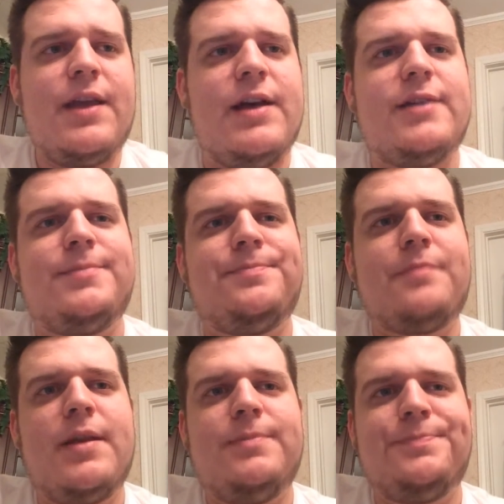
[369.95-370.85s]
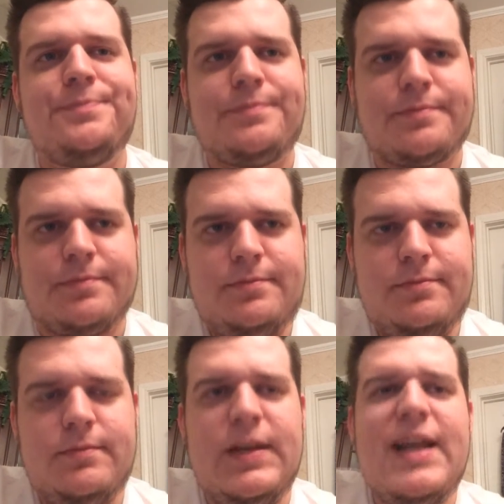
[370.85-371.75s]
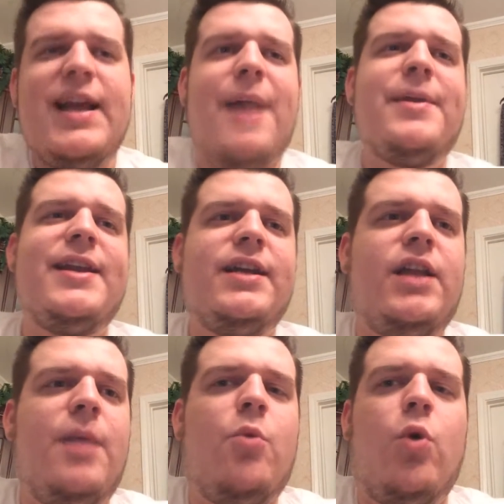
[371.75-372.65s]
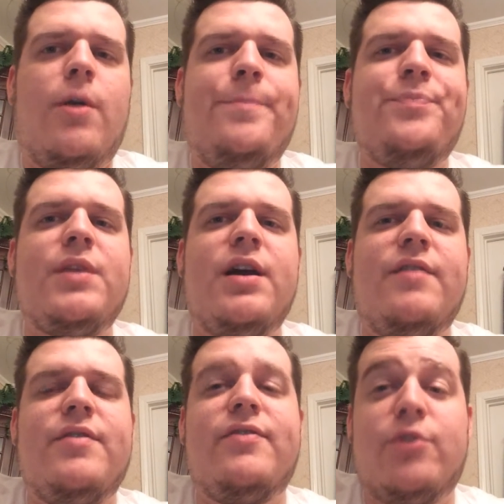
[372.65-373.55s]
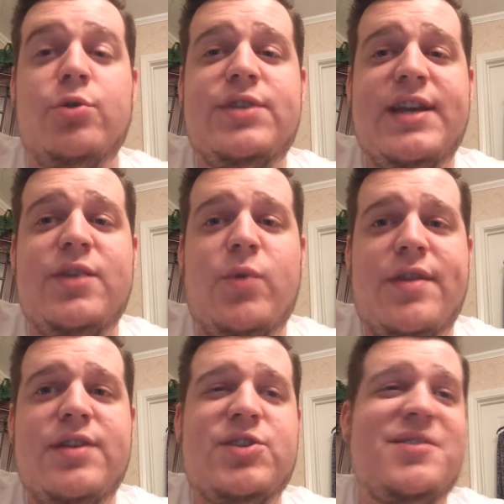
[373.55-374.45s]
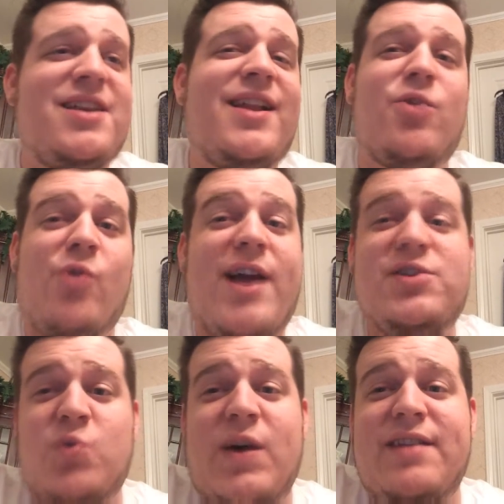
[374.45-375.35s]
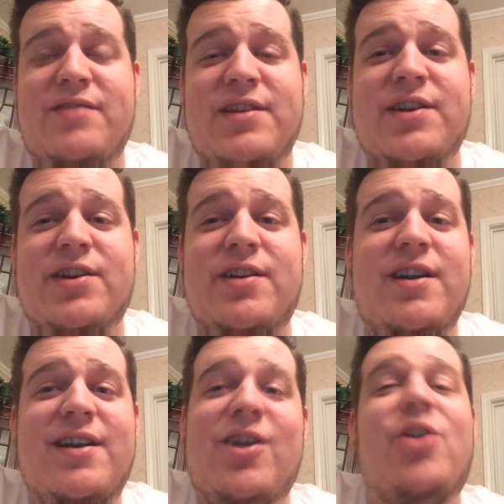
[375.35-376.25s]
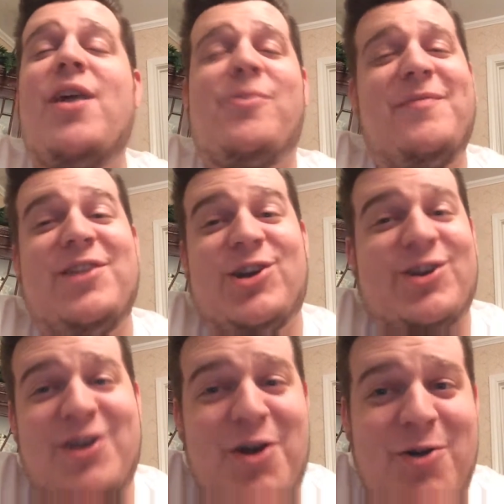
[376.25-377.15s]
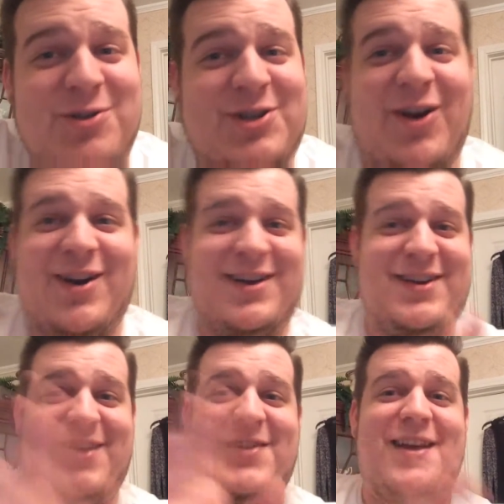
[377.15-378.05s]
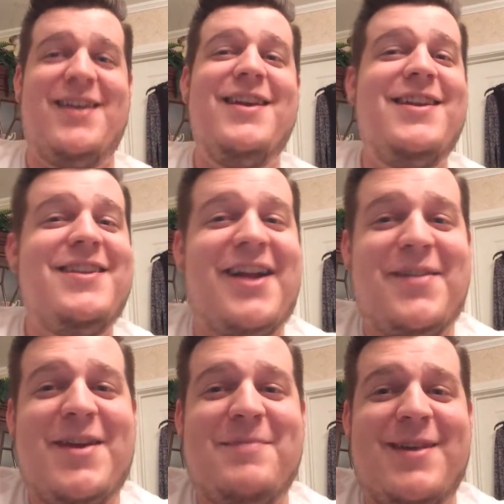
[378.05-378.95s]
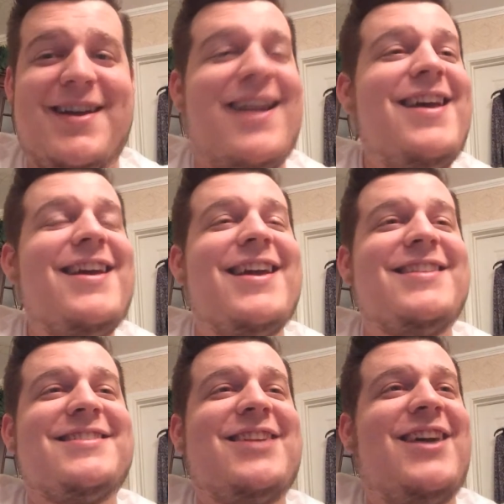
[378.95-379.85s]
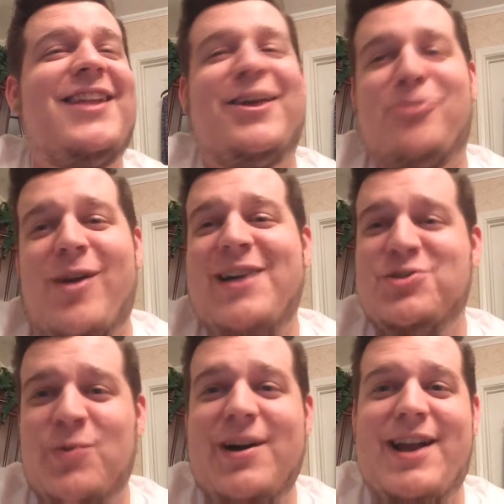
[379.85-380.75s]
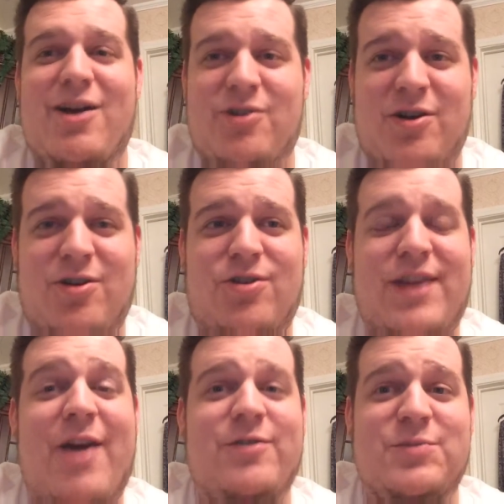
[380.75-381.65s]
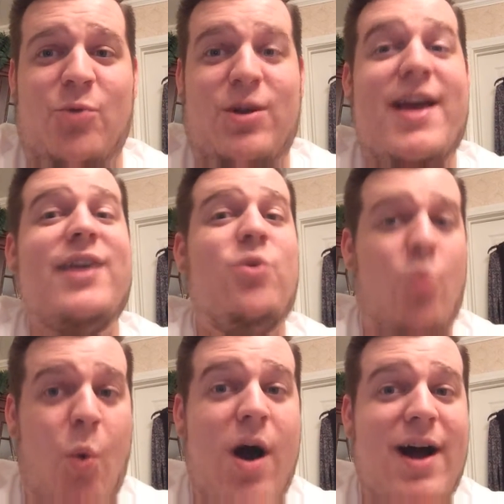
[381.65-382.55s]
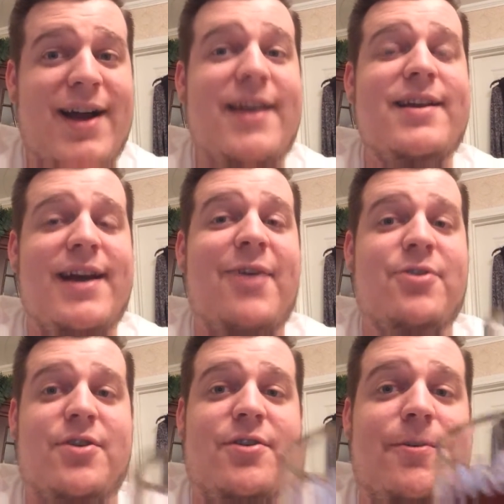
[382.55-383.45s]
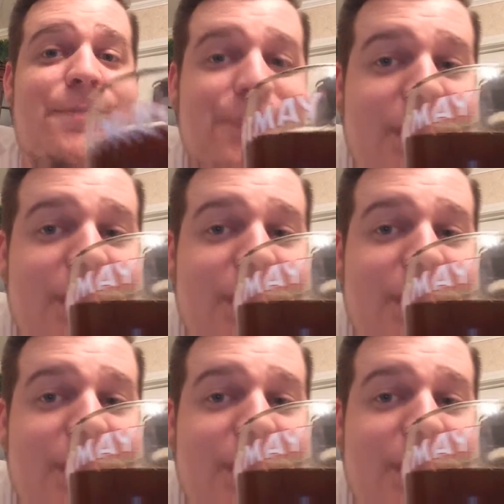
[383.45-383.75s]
I'm getting a lot more of the fruit in with it, so it's not like rice wine vinegar, or not vinegar, no, sorry, not that bad. It's not like rice wine alcohol, now it's more like wine alcohol.